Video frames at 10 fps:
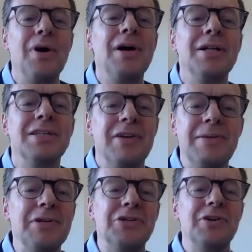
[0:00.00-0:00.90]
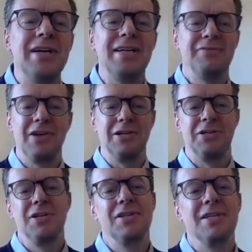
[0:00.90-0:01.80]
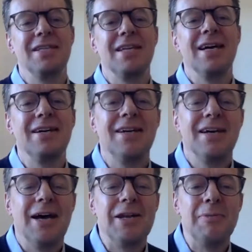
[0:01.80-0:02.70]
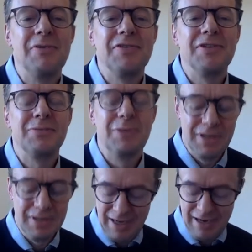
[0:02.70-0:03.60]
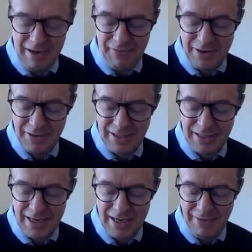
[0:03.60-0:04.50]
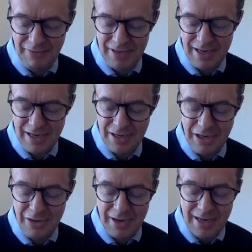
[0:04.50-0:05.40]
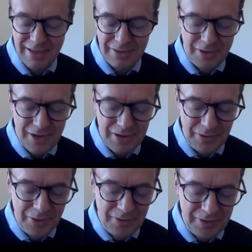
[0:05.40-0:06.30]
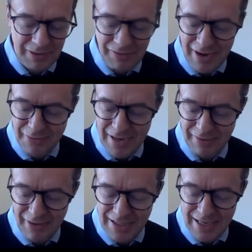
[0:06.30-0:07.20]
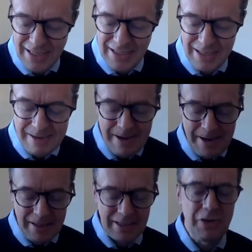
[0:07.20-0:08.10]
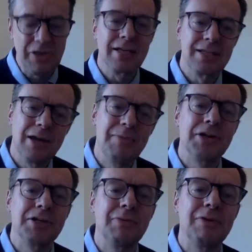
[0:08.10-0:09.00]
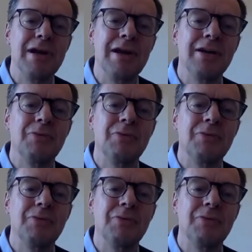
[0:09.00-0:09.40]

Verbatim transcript: world of imagery and of culture that uh, a number of us will uh, have found entirely uh, new, and I think all of us will have found really fascinating. So thanks so much, and we really